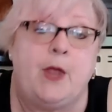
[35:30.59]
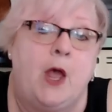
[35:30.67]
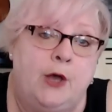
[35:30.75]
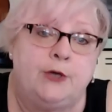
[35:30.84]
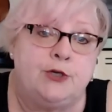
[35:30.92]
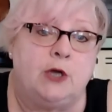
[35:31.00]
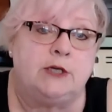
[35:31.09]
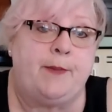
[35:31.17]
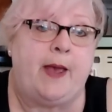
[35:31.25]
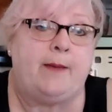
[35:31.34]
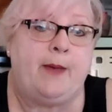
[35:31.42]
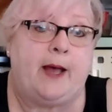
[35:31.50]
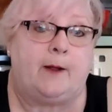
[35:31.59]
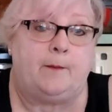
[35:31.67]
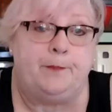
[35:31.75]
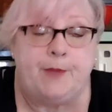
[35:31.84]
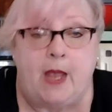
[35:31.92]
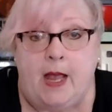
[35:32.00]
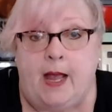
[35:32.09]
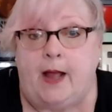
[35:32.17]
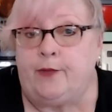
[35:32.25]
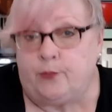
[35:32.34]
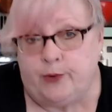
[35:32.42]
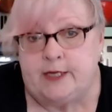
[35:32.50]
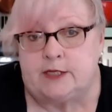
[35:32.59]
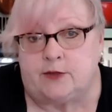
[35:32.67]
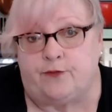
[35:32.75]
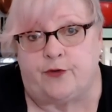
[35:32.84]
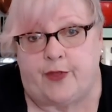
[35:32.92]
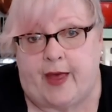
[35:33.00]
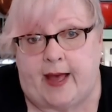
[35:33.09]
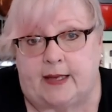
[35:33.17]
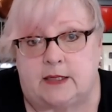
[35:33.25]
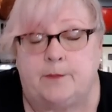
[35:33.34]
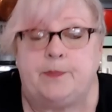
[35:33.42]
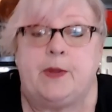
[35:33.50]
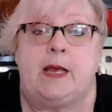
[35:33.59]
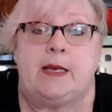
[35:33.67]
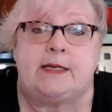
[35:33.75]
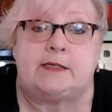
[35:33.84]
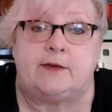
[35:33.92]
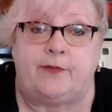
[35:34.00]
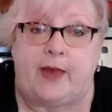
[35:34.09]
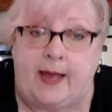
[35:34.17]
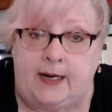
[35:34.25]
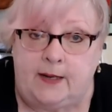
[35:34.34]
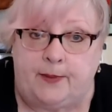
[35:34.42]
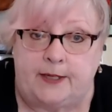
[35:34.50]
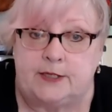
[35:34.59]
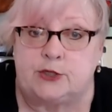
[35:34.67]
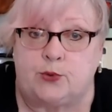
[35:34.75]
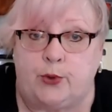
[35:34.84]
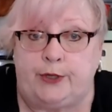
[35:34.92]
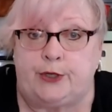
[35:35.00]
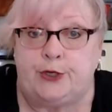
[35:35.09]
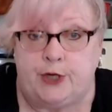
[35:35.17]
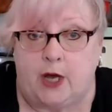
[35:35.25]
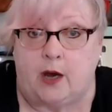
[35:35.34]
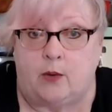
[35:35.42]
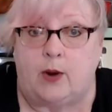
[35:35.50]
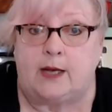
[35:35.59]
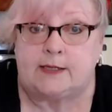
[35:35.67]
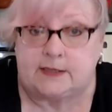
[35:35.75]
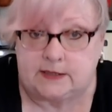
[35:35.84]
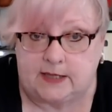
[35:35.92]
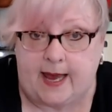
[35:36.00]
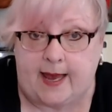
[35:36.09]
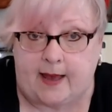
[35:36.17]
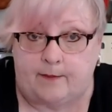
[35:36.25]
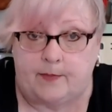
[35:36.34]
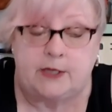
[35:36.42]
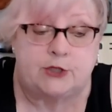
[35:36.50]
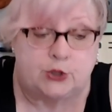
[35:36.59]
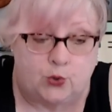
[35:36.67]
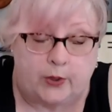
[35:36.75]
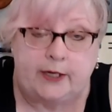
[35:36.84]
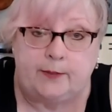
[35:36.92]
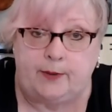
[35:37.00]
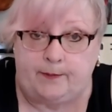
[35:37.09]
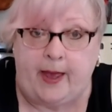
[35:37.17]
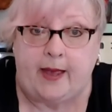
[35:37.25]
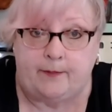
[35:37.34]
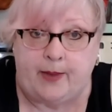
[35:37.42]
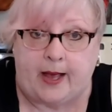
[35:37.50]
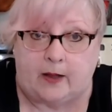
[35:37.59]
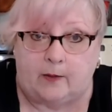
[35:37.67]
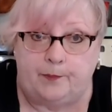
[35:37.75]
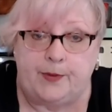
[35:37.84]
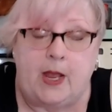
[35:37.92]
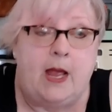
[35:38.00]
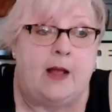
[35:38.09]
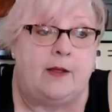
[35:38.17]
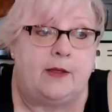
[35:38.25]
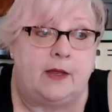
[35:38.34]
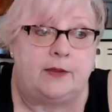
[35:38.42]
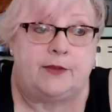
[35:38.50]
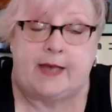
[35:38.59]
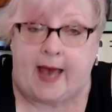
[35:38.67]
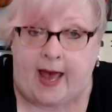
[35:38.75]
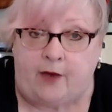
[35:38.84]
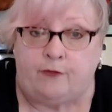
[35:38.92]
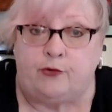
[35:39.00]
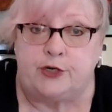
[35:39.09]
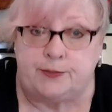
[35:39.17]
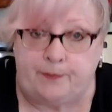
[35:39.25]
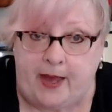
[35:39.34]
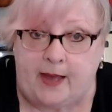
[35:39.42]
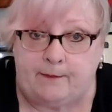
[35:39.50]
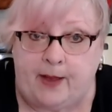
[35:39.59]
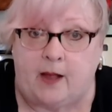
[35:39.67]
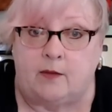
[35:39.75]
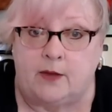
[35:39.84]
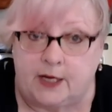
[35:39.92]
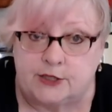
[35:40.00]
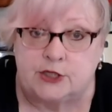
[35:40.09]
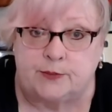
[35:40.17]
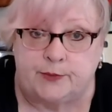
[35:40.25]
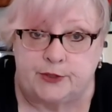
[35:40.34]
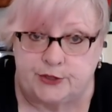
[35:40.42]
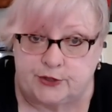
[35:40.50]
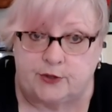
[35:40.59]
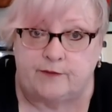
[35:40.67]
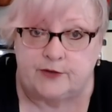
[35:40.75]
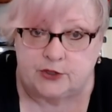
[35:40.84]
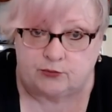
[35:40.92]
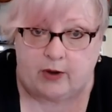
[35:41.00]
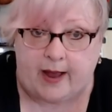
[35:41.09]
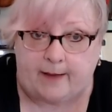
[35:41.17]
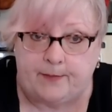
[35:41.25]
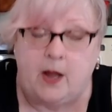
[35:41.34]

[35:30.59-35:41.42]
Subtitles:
talk to PayPal. And the reason for that is, if anybody's going to know a scam, it's going to be PayPal. The average PayPal customer service rep